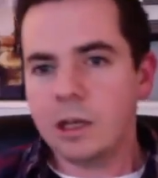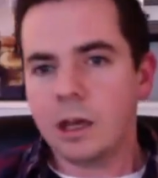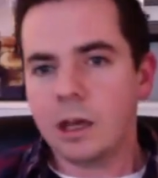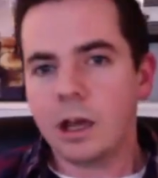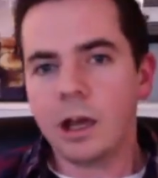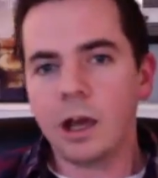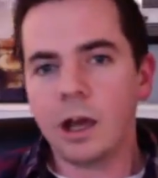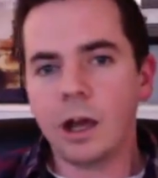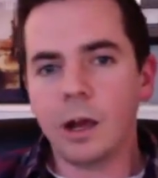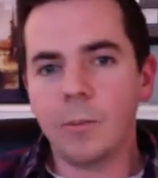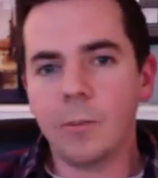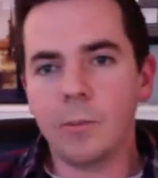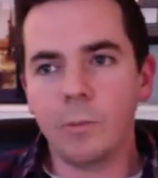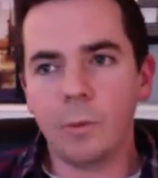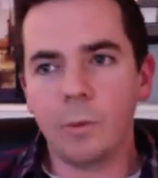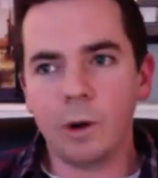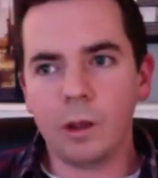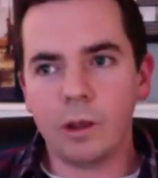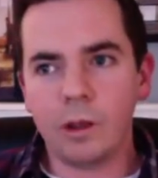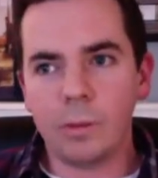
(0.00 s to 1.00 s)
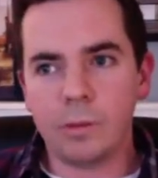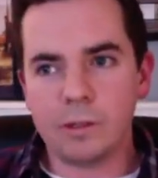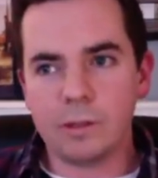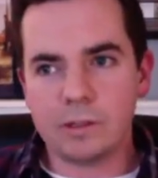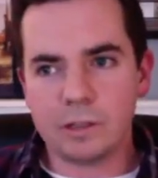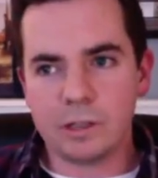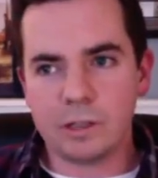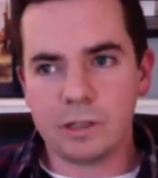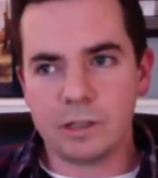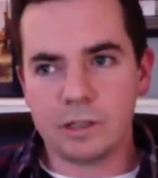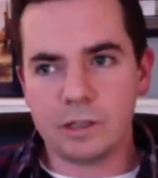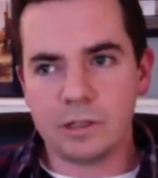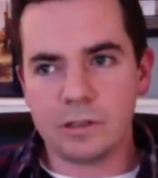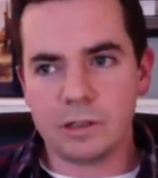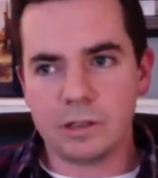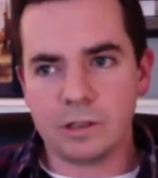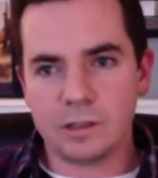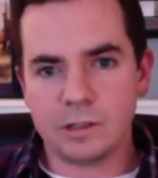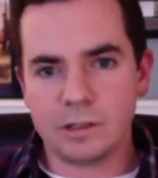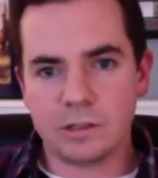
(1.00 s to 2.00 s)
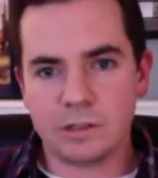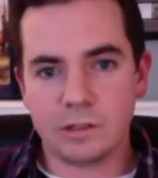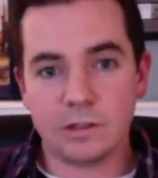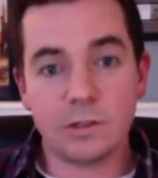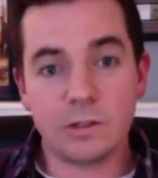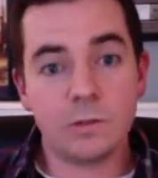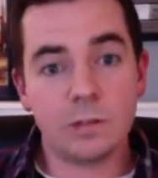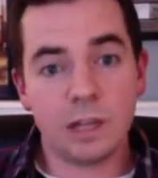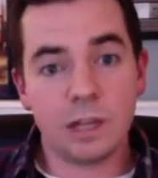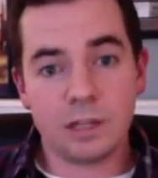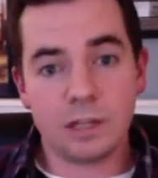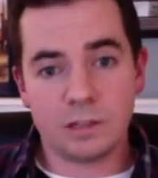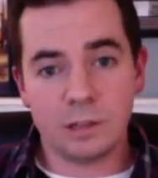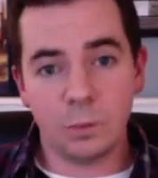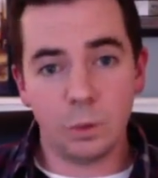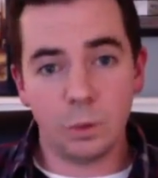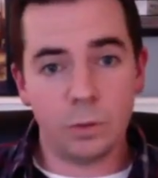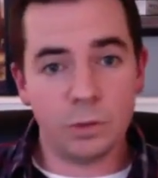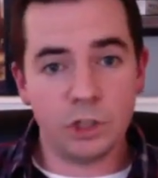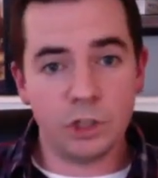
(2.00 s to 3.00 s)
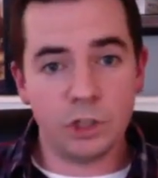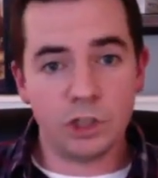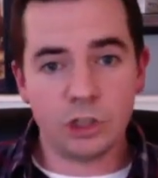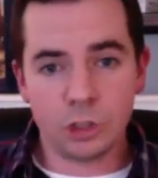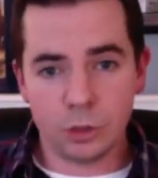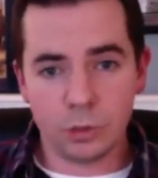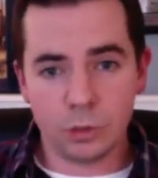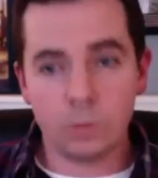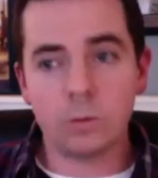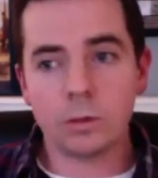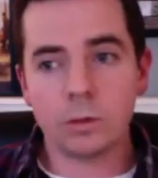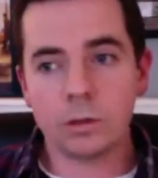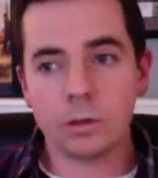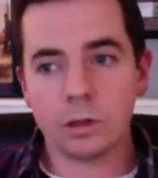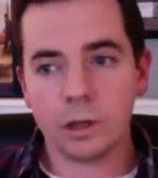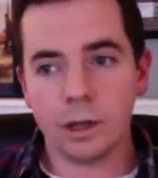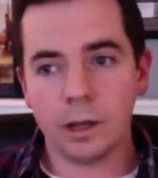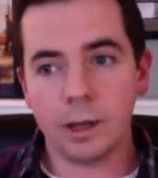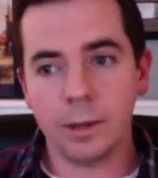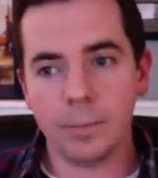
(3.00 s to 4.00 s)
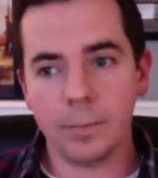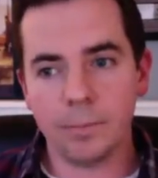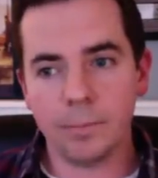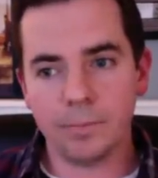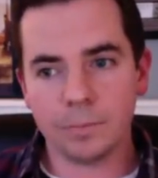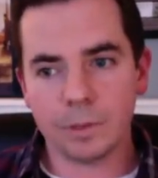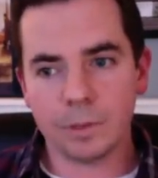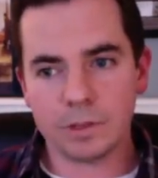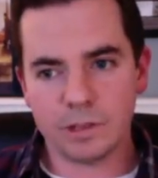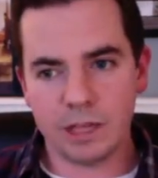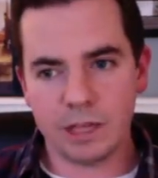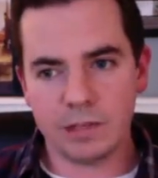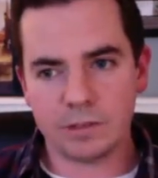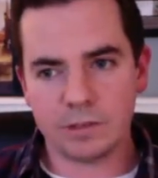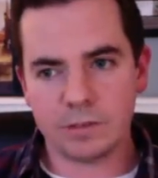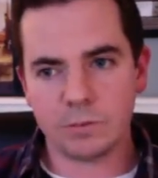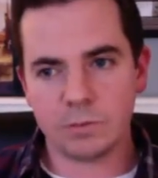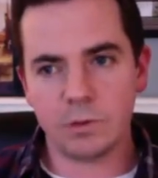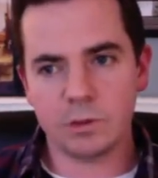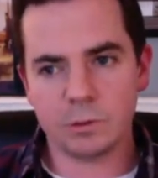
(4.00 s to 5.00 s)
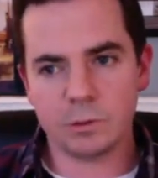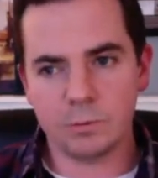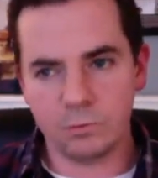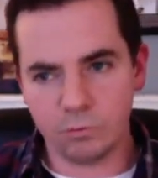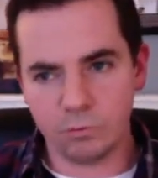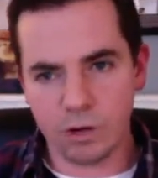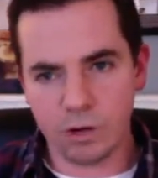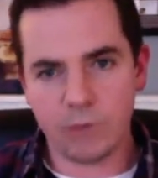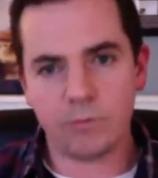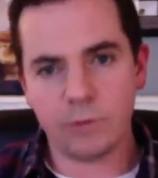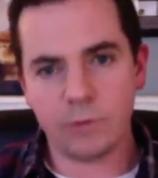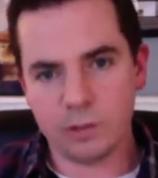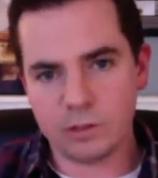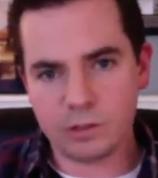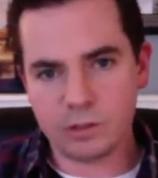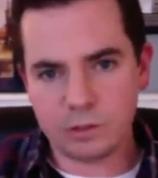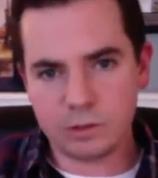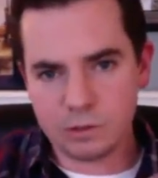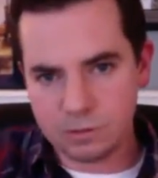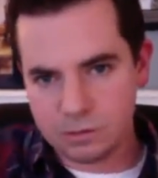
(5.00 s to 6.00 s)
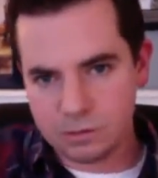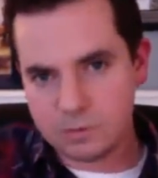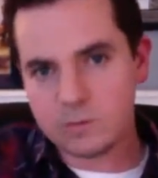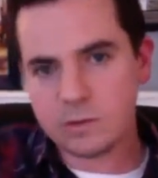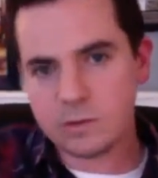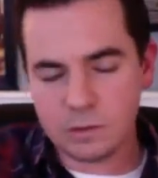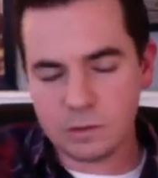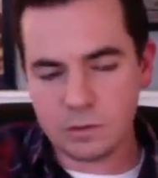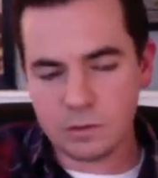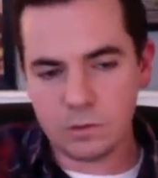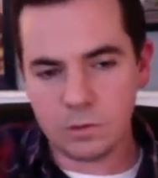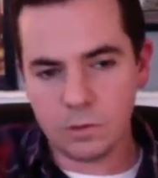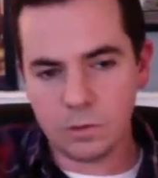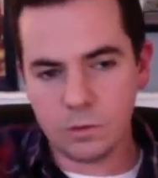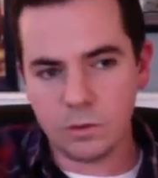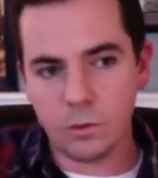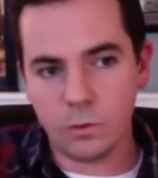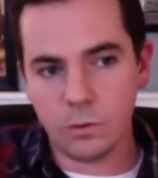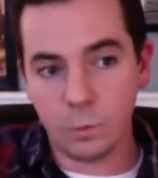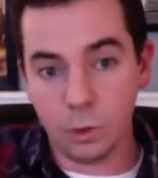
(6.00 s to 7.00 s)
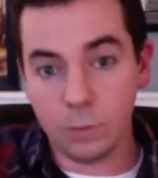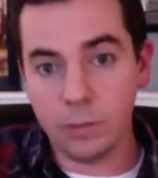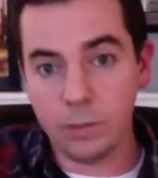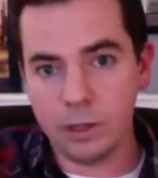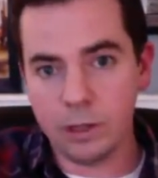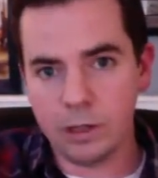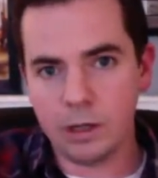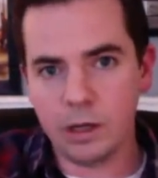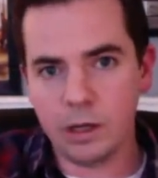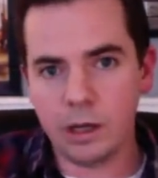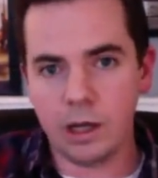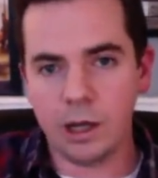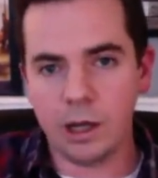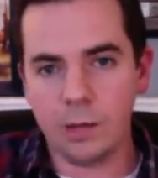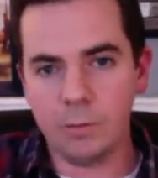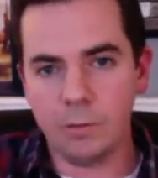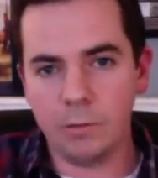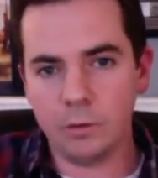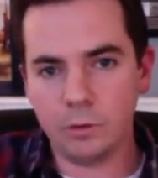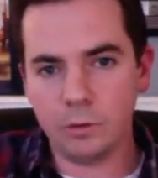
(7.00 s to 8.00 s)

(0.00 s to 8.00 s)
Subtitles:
and one of them is a suitcase and a woman's shoe. That's supposed to reference to the woman who